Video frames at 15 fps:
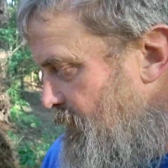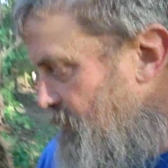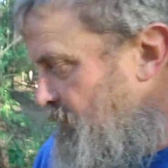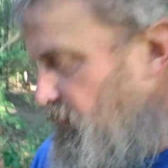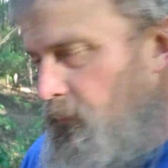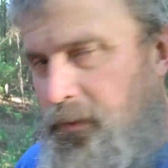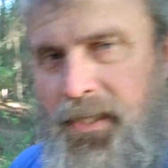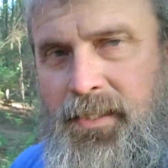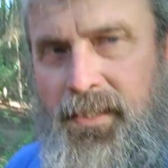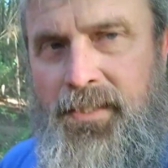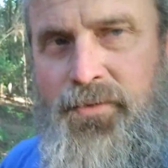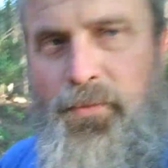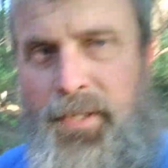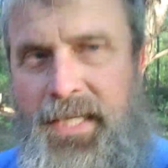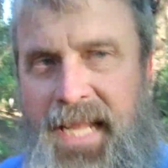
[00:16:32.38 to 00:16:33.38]
Okay, let's
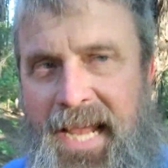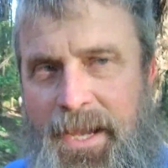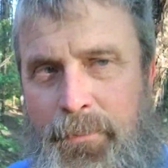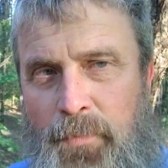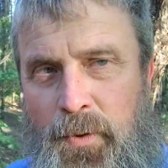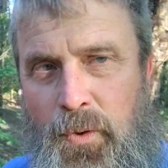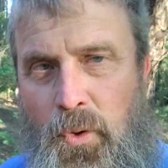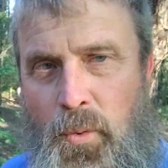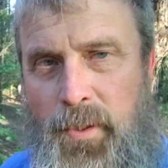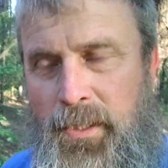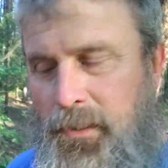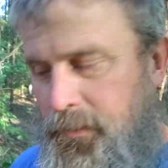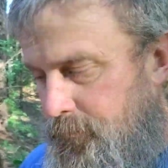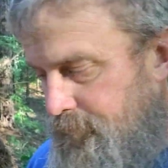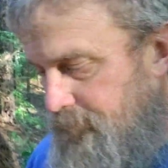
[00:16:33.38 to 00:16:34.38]
recap real
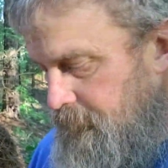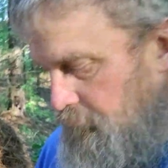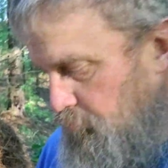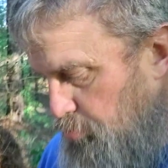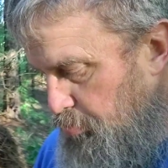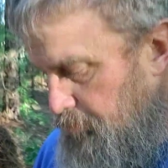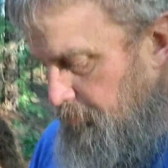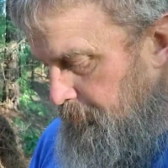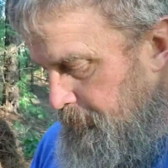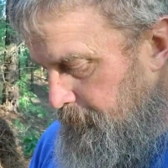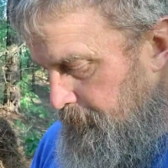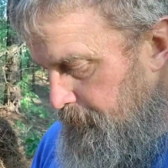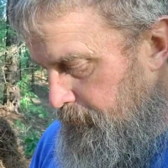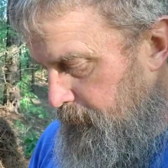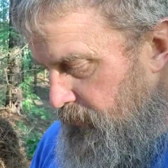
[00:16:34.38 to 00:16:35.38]
quickly.
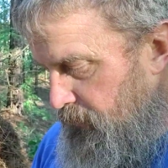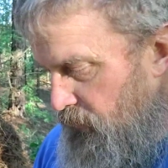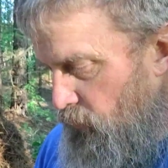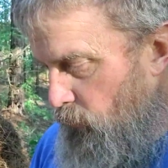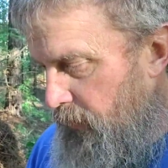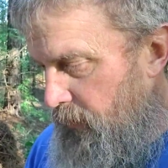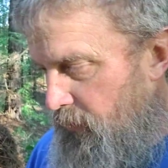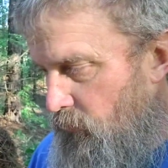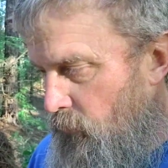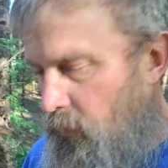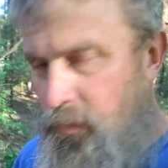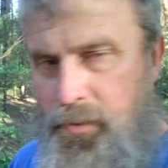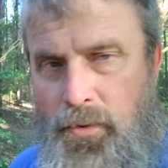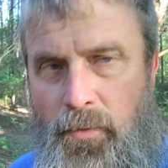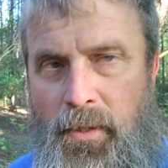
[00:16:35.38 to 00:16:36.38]
The situation
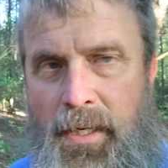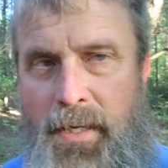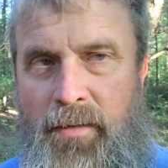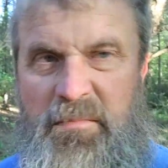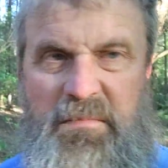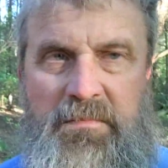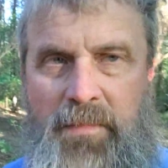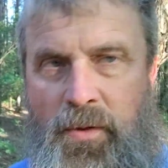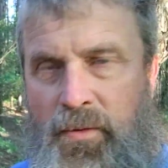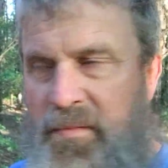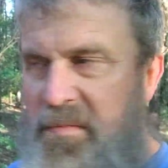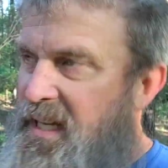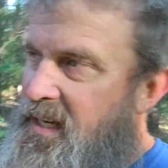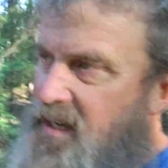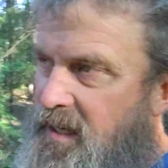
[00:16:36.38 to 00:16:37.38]
was you were out on a
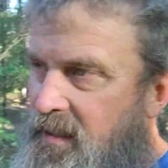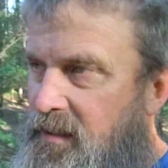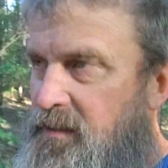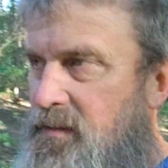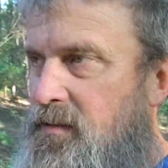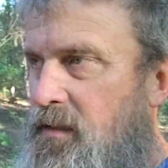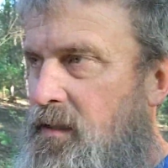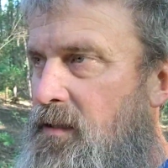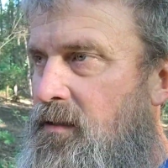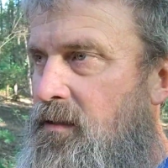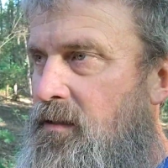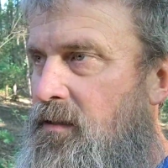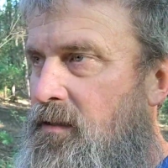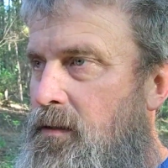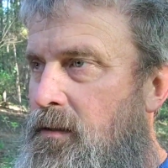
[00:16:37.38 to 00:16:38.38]
day hike, let's say,
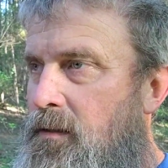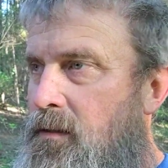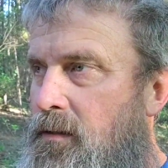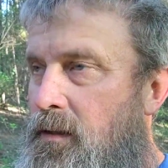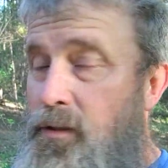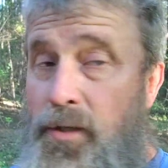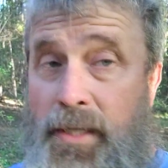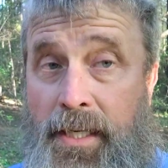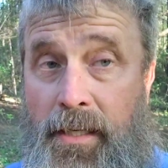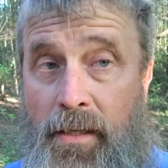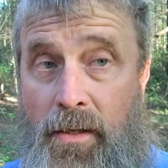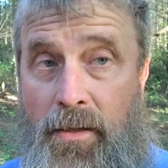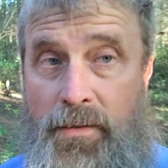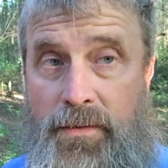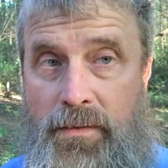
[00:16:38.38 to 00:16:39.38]
and you got
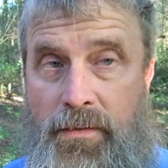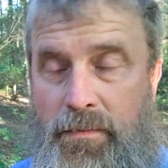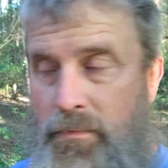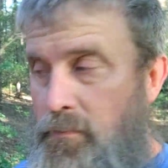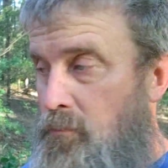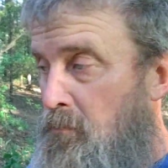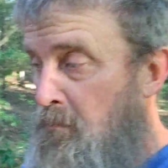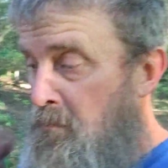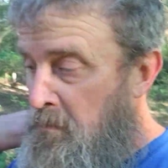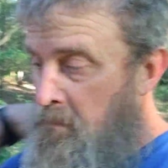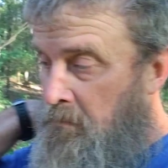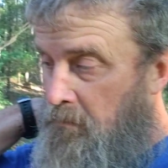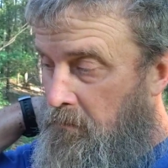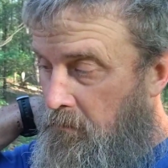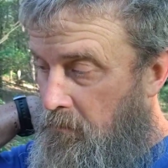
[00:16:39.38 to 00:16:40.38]
lost.
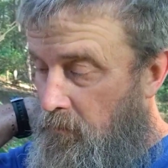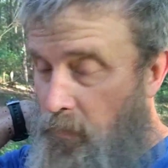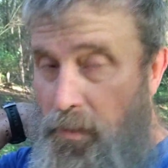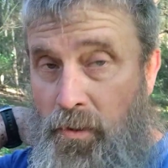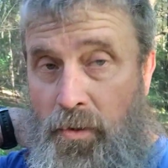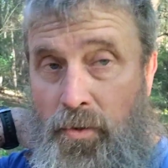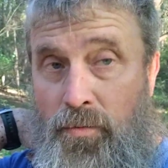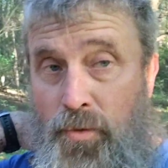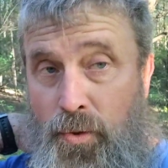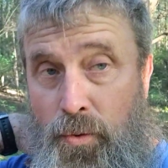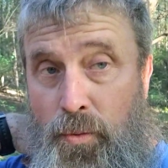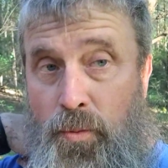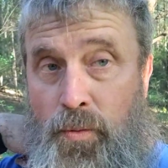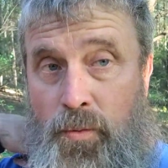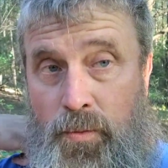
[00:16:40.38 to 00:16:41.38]
And you
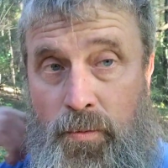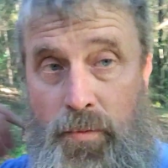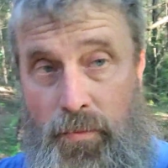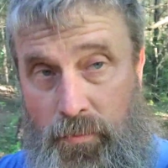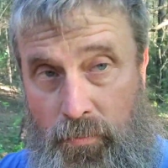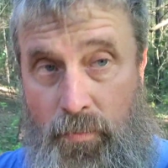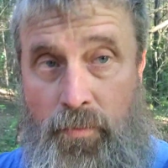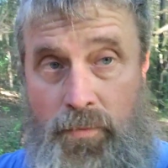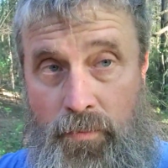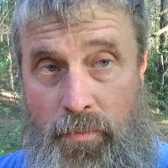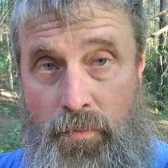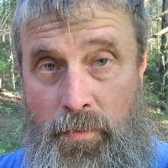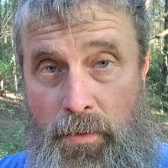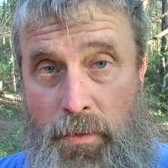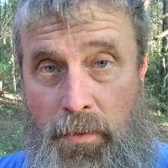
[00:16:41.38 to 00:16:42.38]
knew
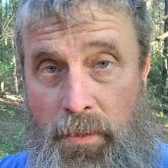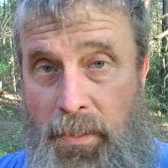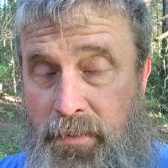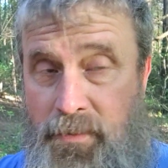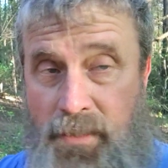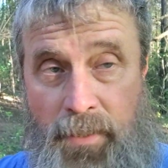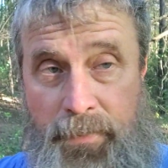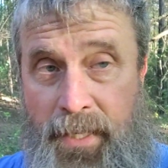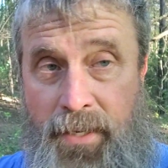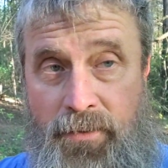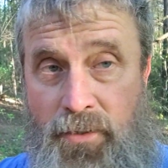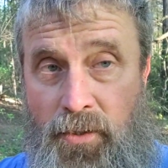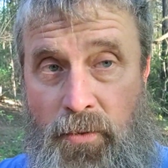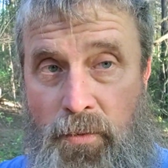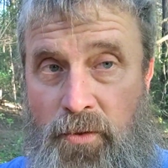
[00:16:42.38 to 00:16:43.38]
it's come down,
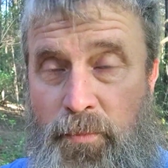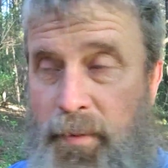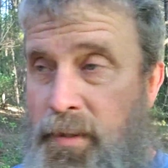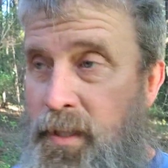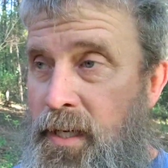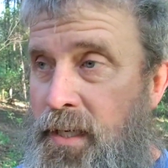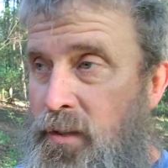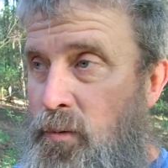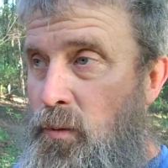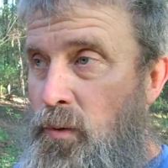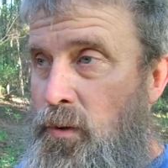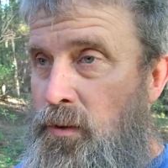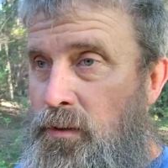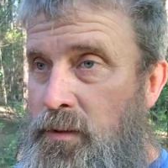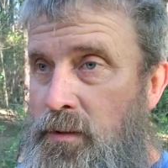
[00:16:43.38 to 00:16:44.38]
you're going to spend the night in the
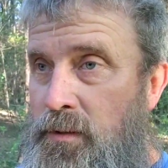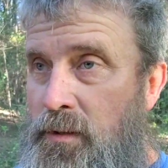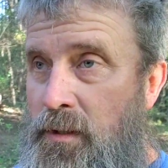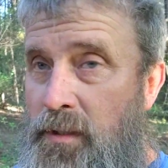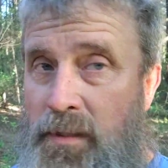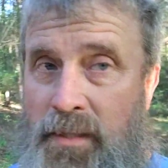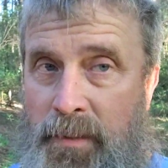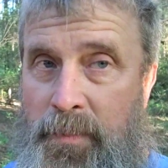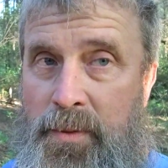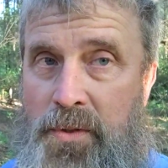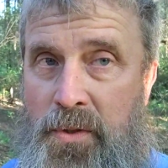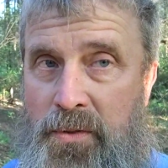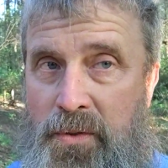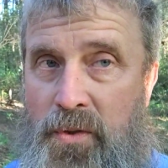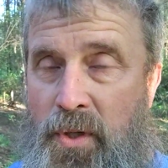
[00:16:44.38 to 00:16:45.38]
woods, and the
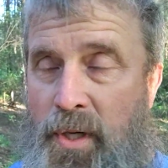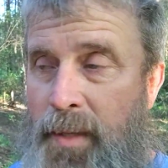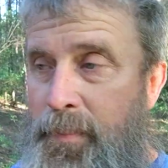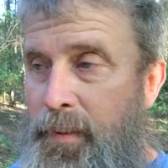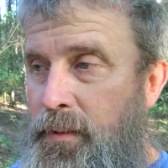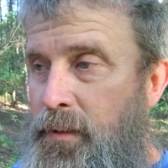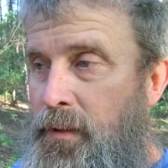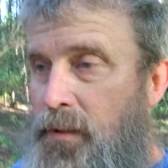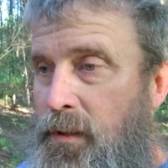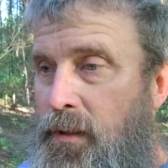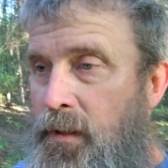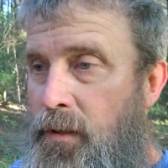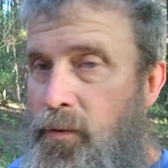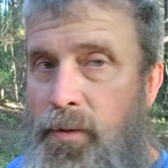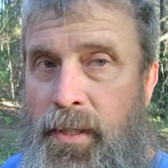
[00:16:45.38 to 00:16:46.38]
temperatures are dropping.
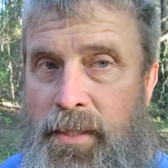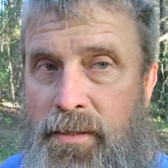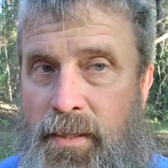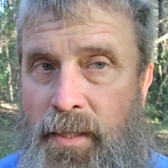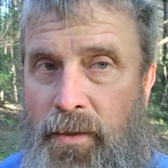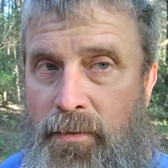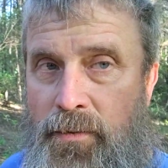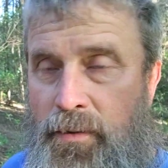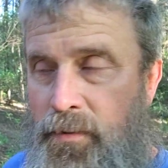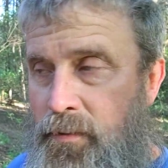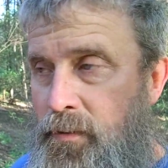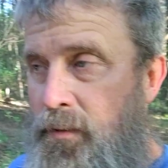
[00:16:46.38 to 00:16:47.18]
You need shelter.